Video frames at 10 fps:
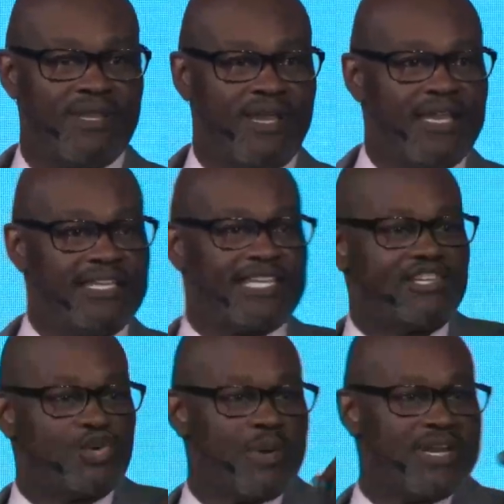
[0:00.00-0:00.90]
And he said,
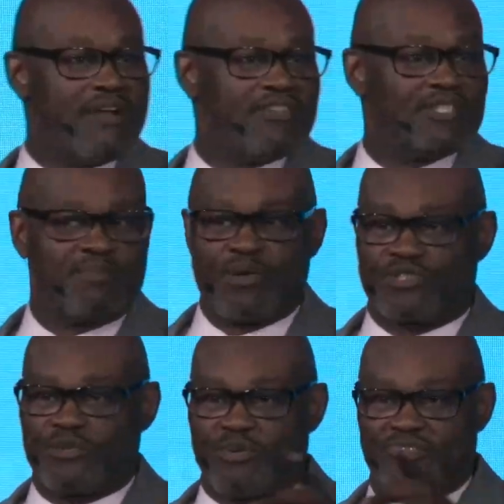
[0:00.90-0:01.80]
you were never supposed
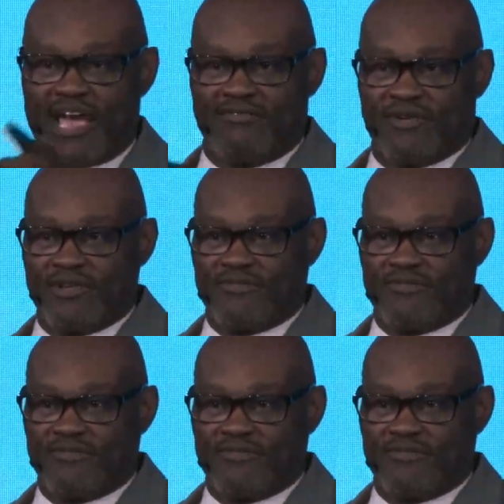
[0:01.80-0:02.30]
to provide for your